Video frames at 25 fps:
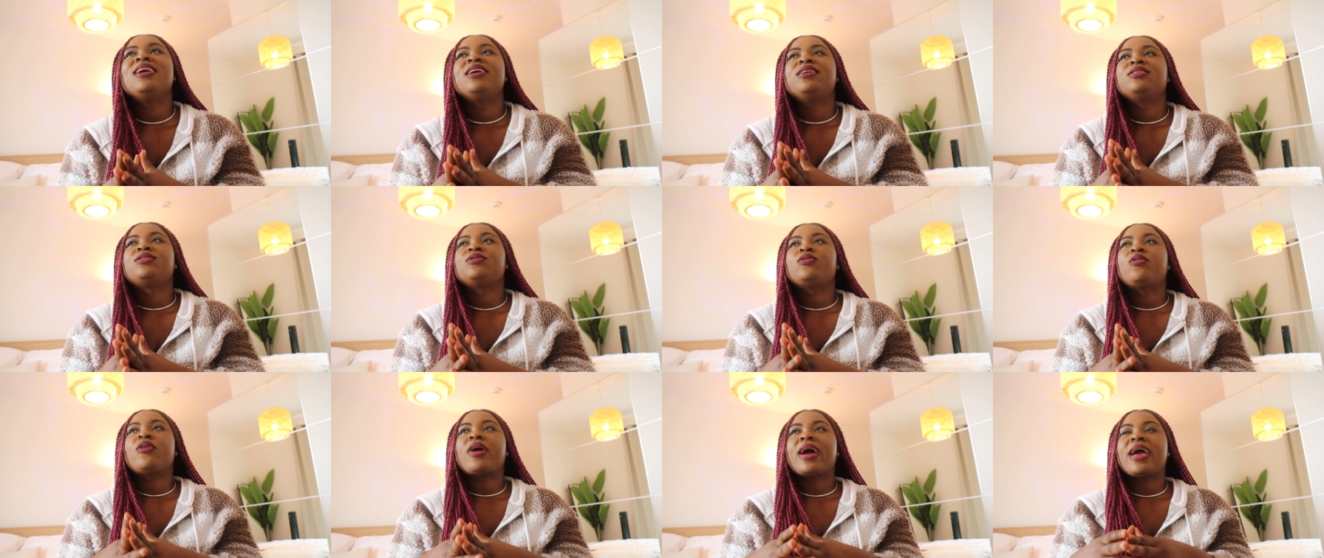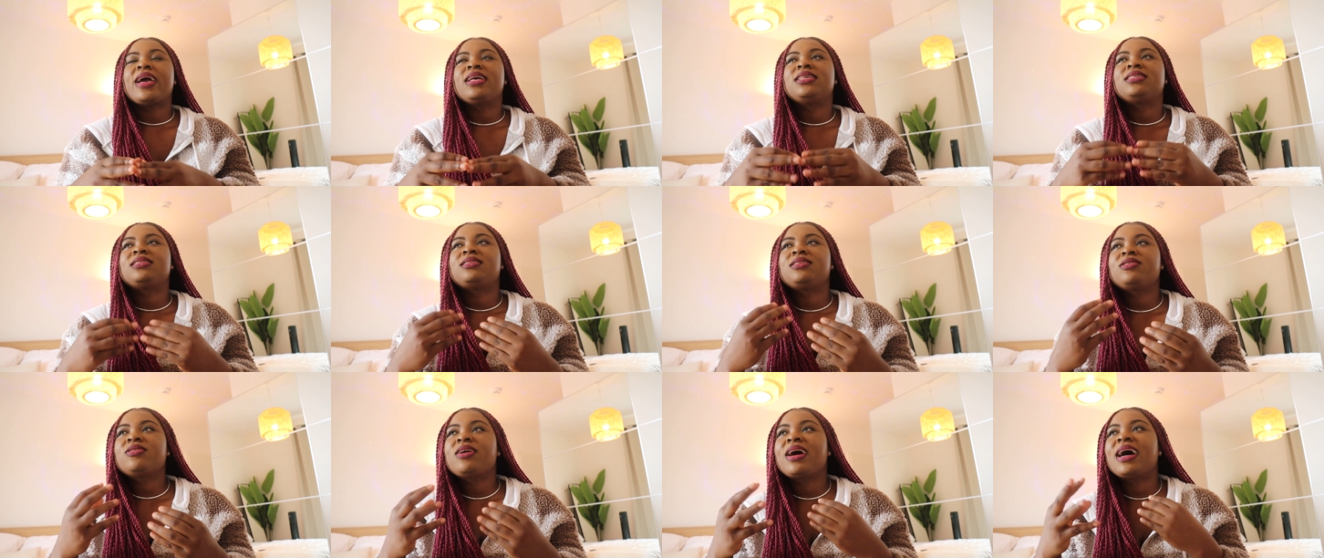So I
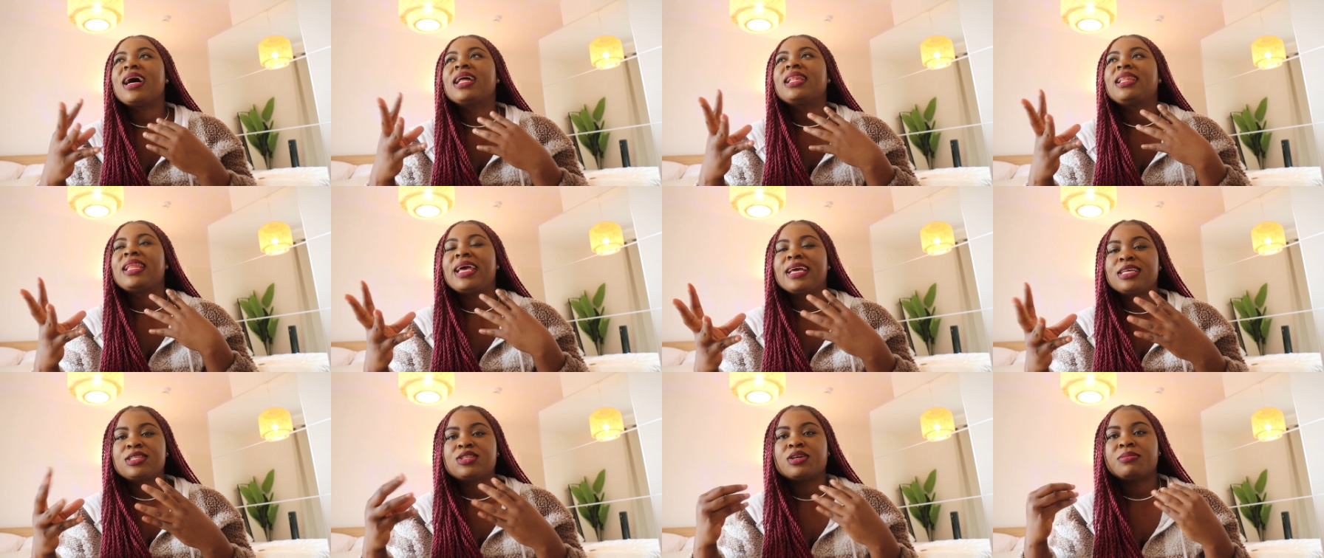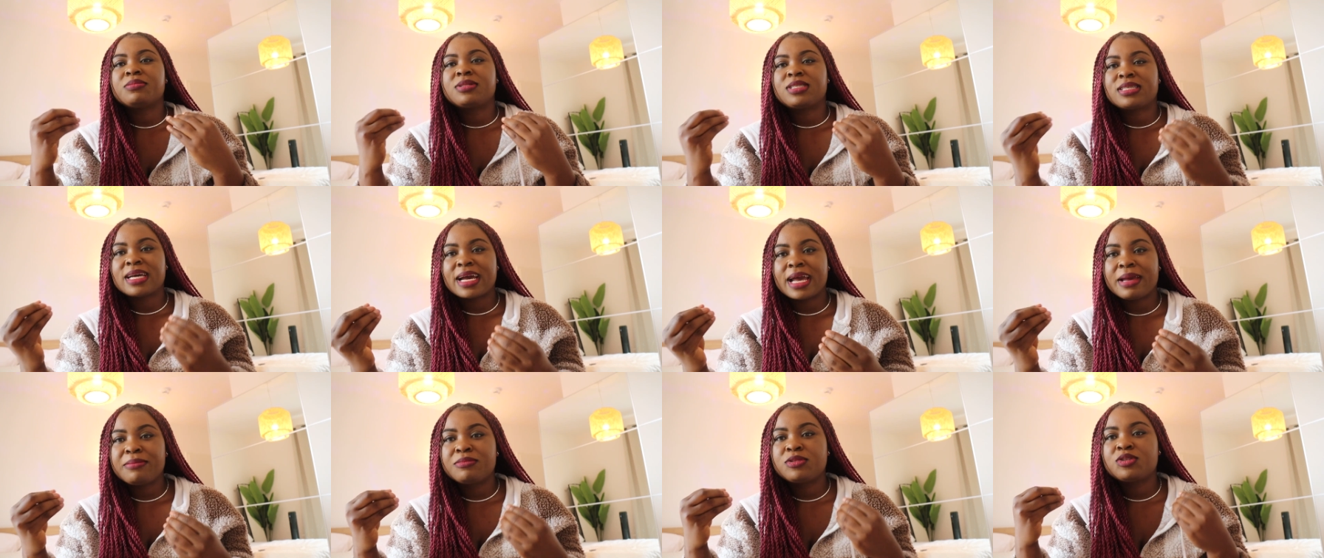still had some
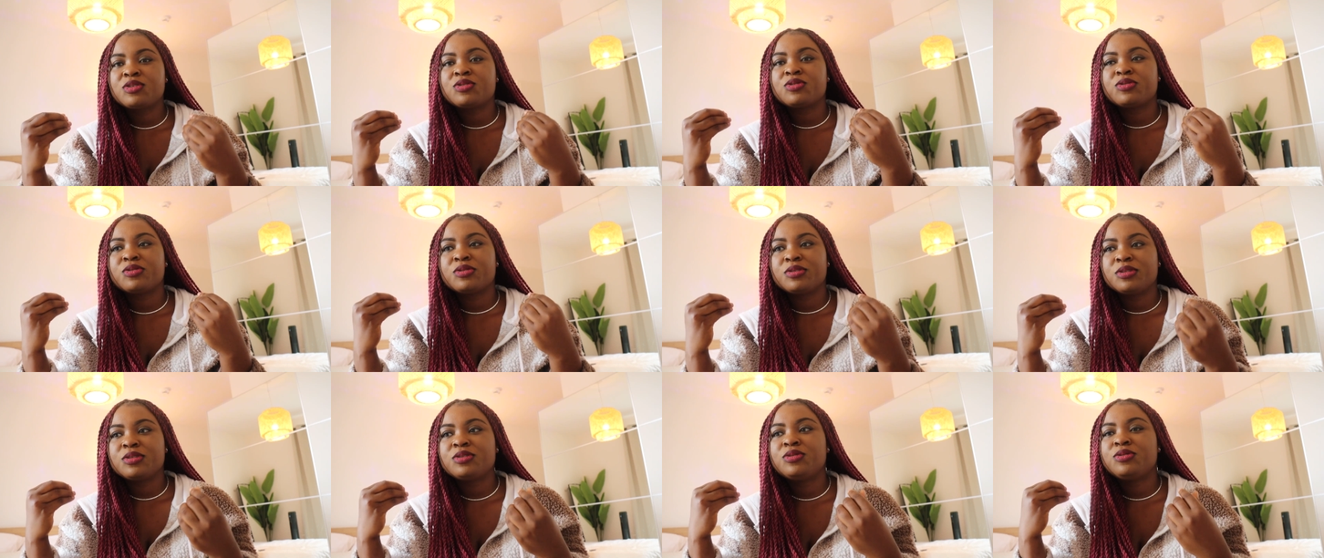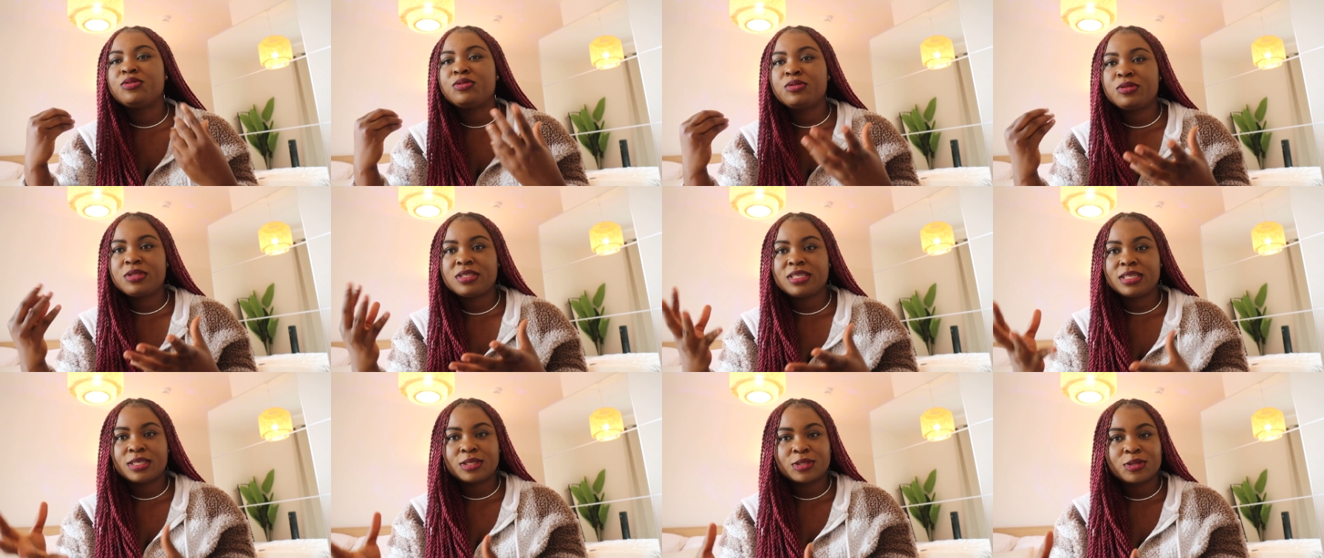time to do
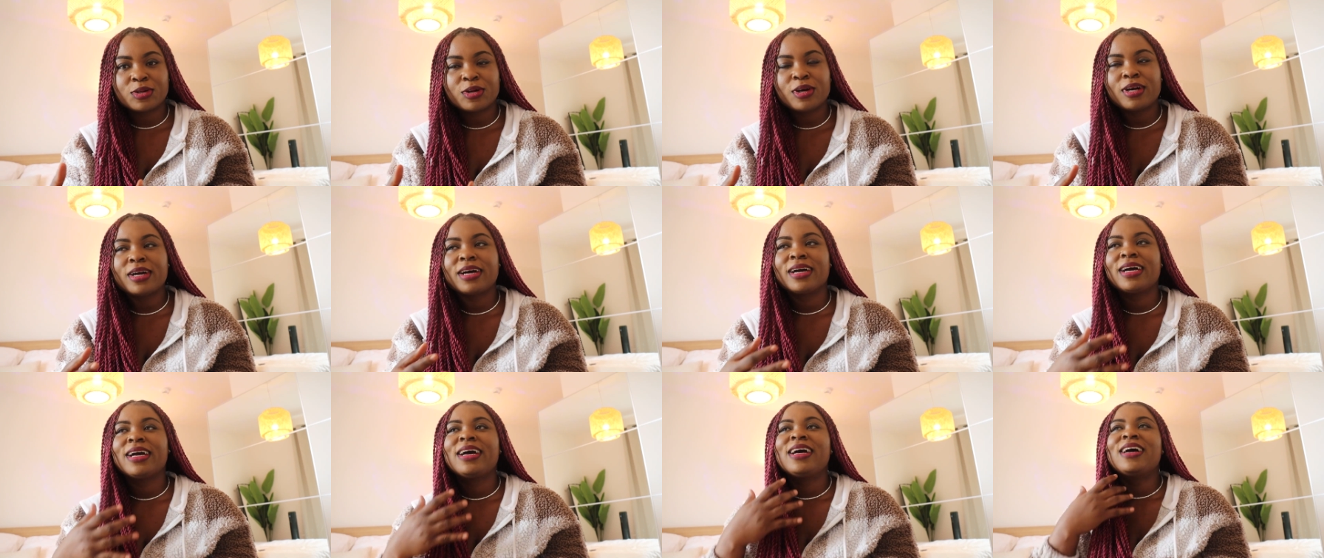TikTok.